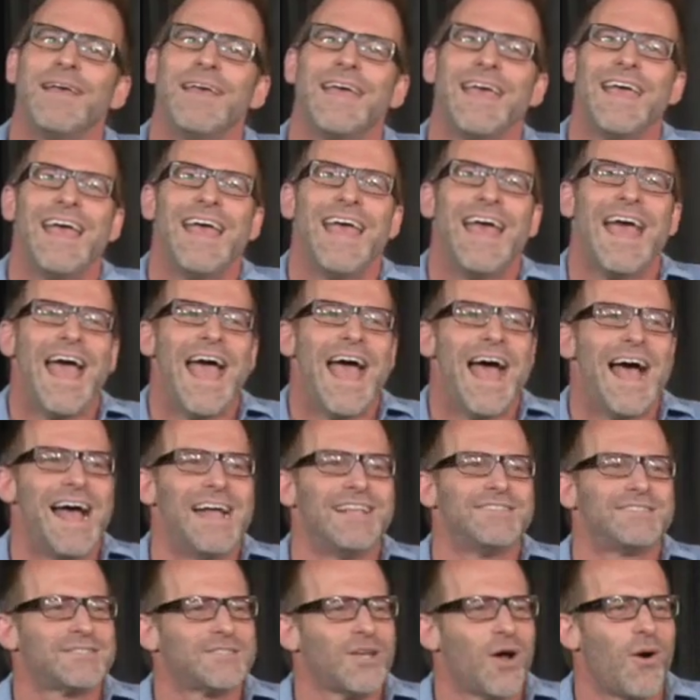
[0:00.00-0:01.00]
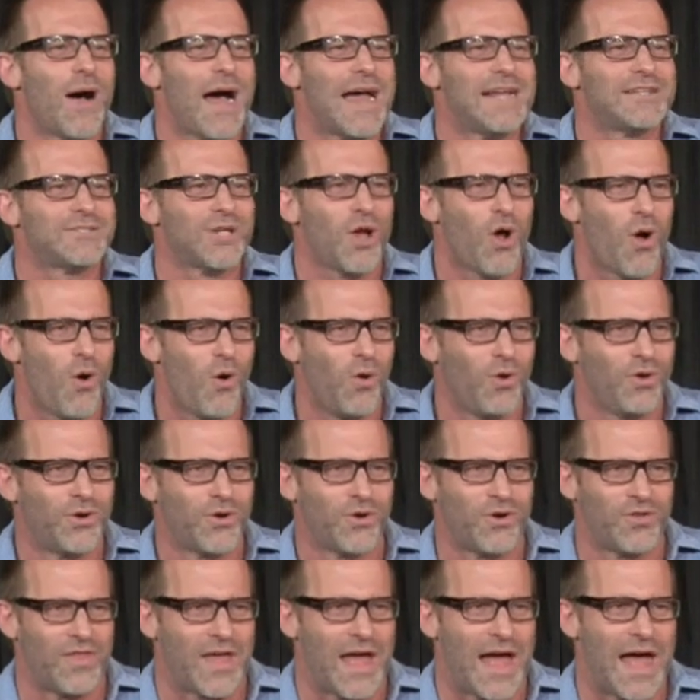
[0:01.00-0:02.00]
And so I told
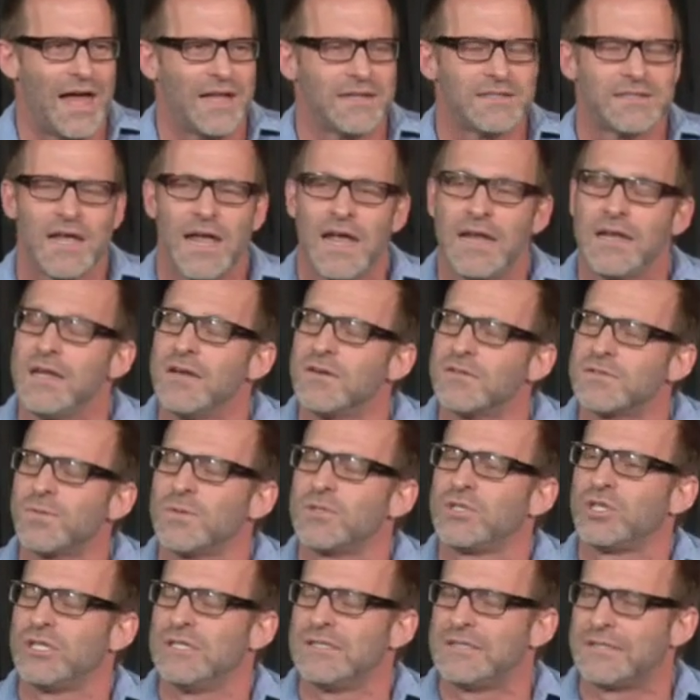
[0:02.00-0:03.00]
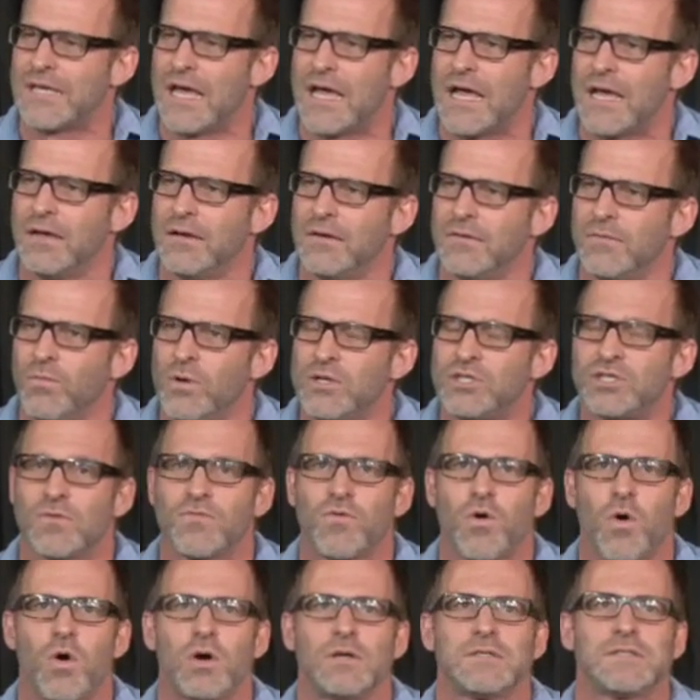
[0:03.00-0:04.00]
her that. And here's what she said, which
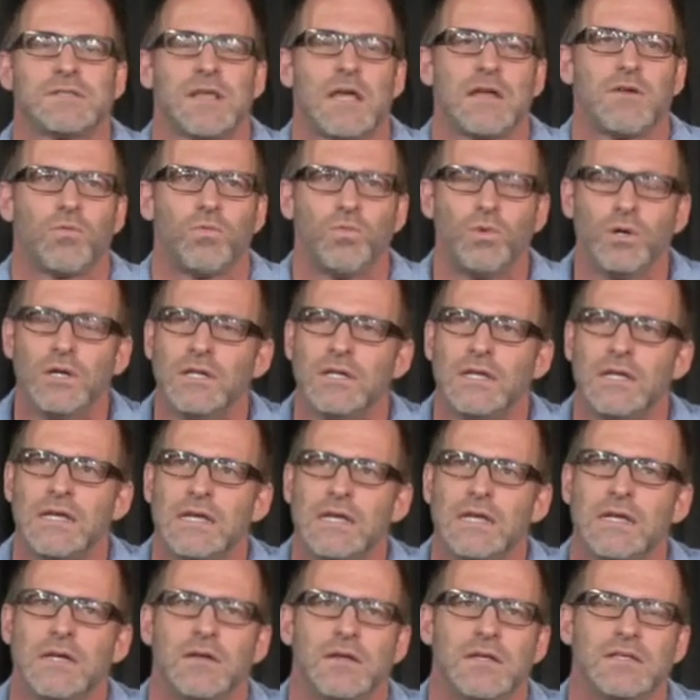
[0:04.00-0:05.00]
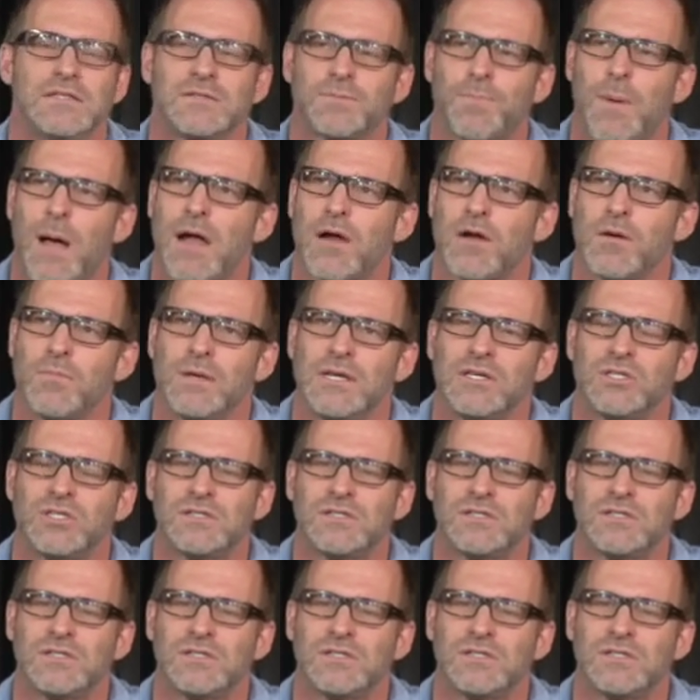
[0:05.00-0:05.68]
of course like really inspired me.